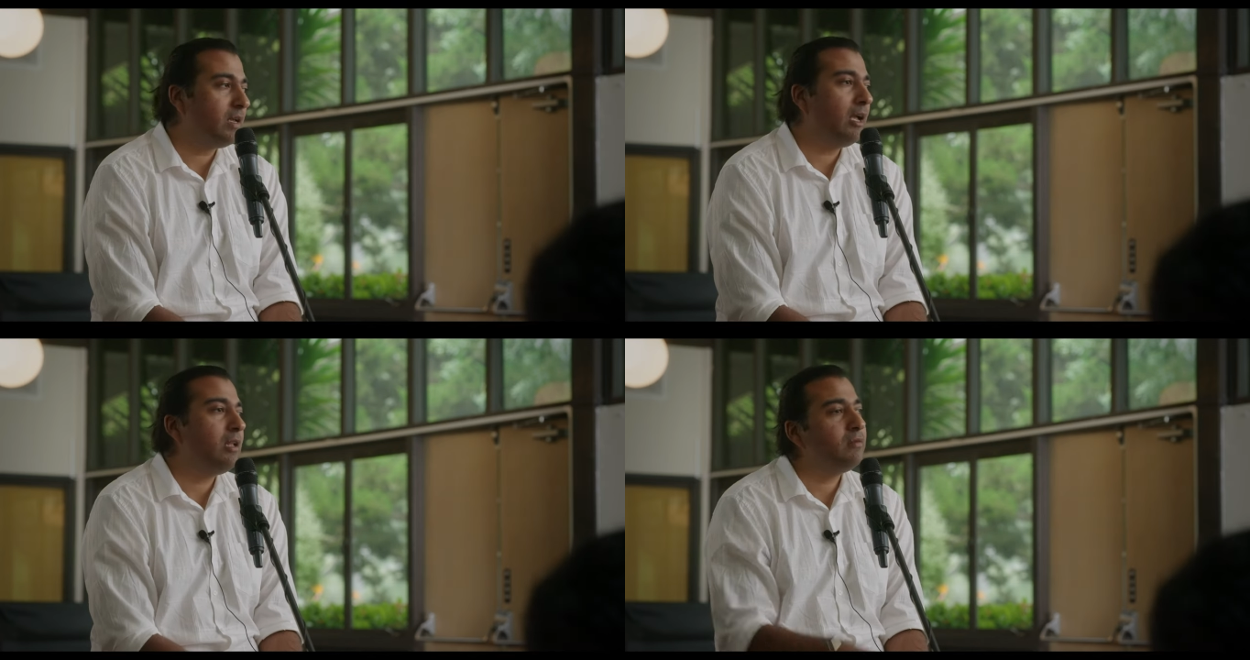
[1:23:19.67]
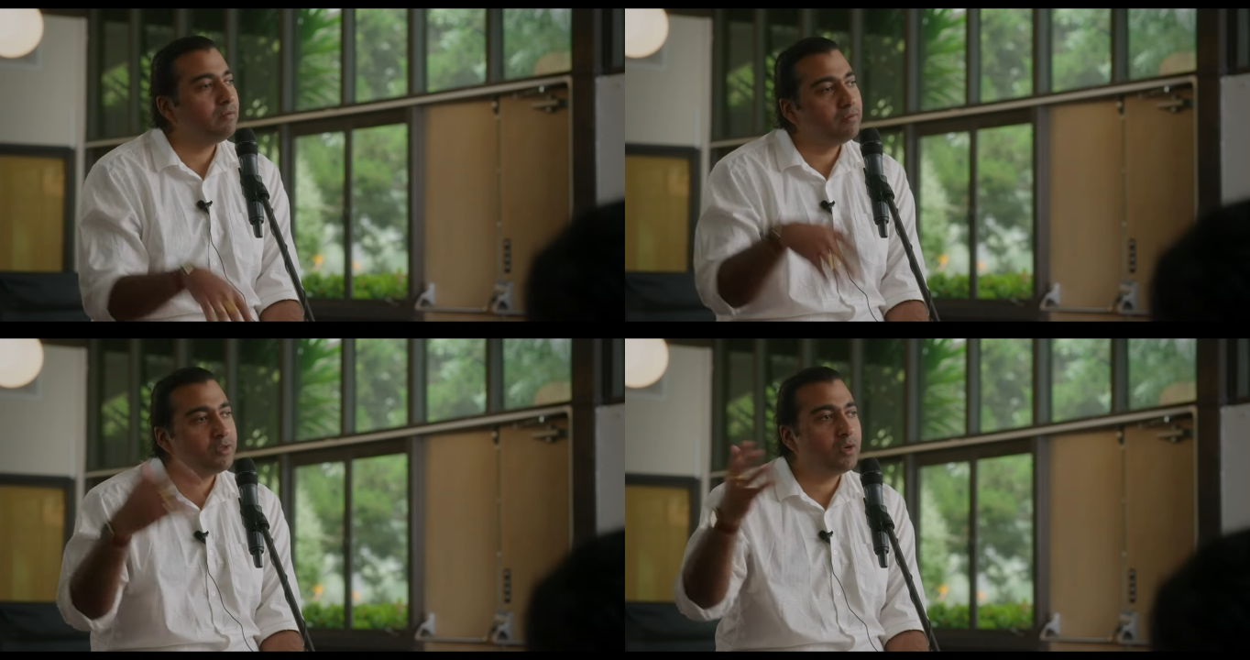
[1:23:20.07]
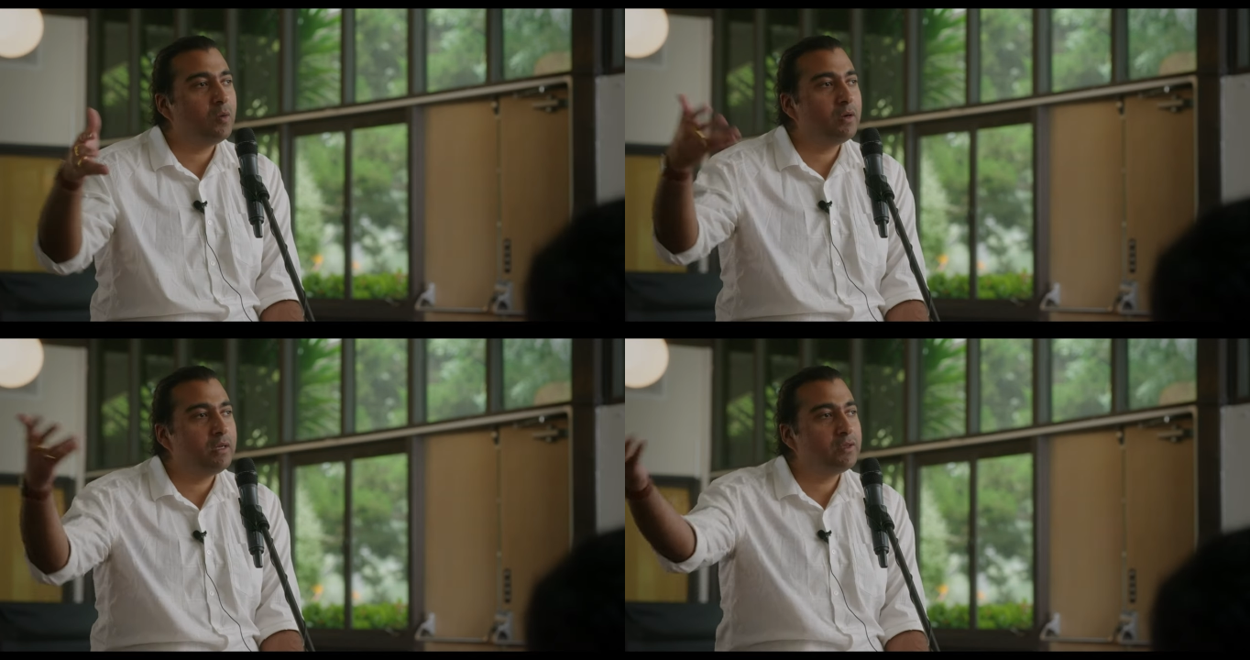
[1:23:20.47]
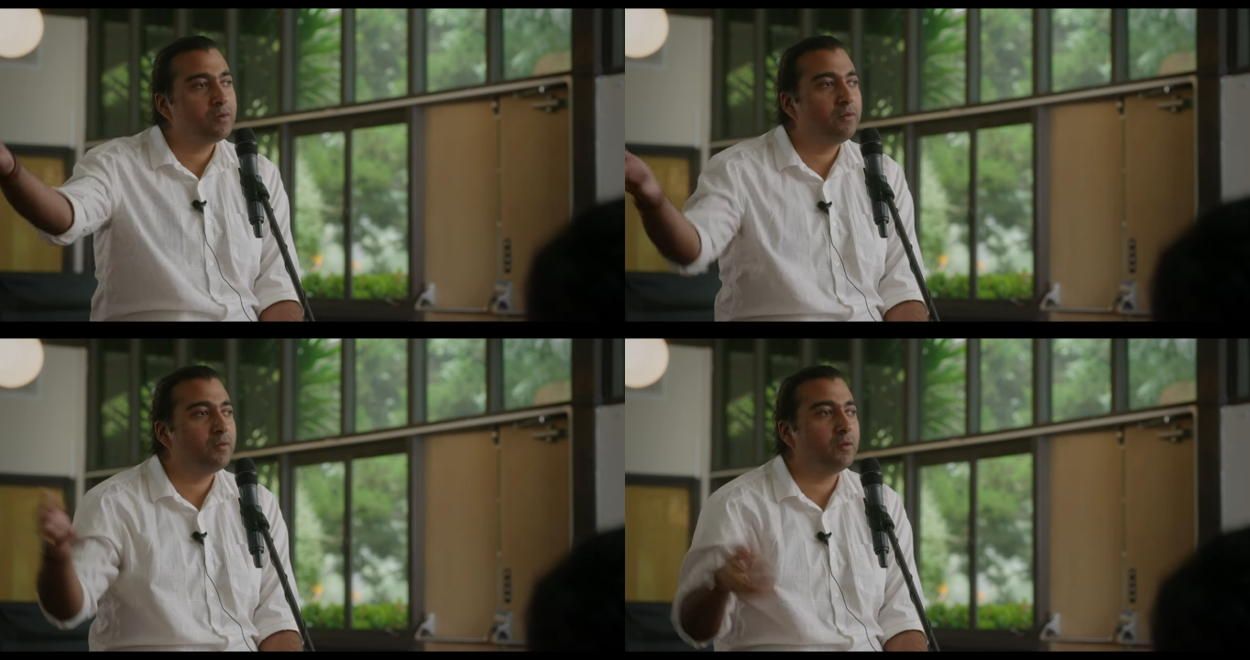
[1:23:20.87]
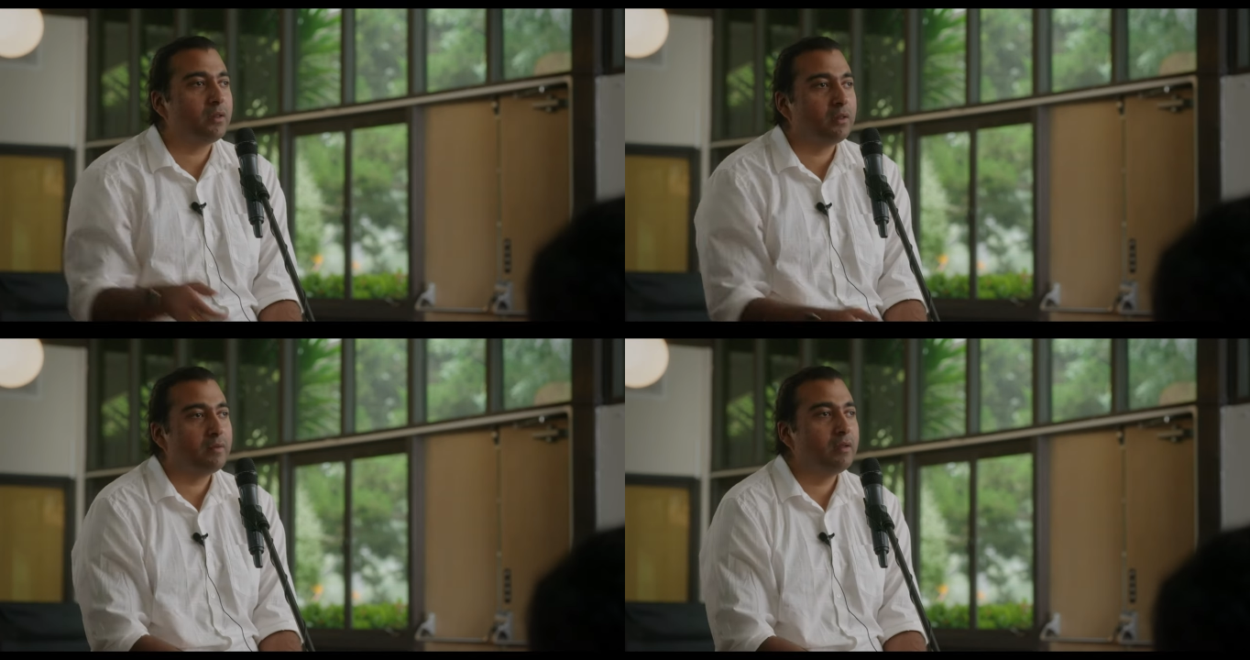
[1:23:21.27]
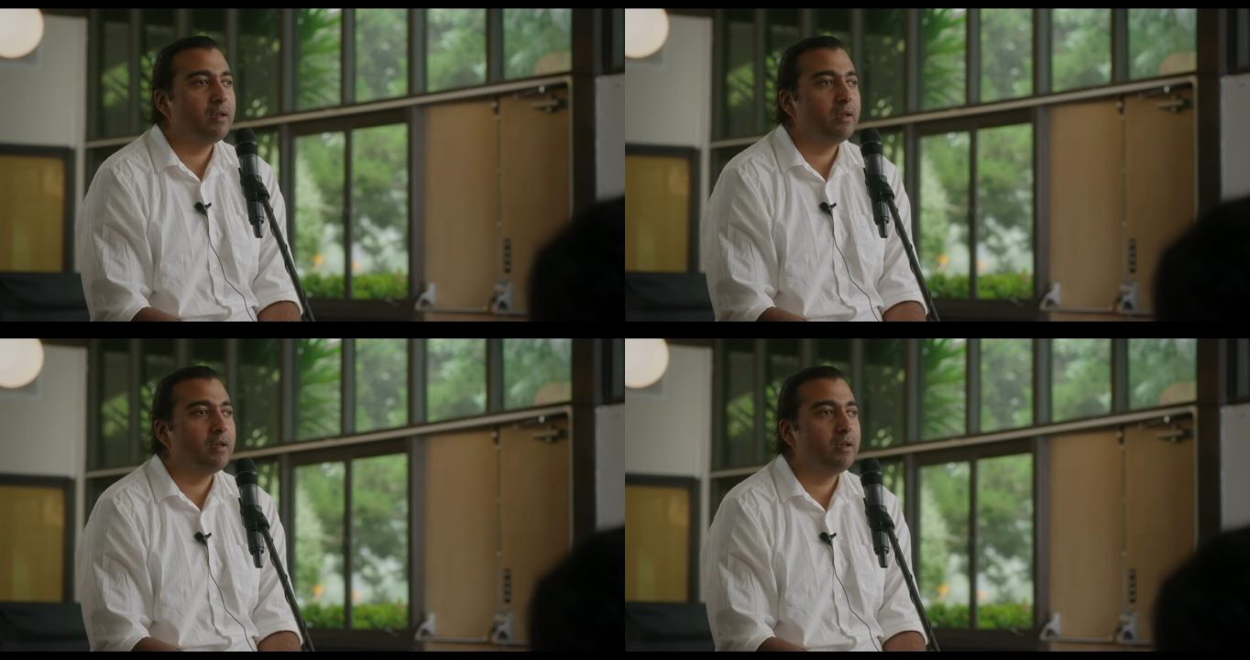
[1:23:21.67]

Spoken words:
and so on and so forth.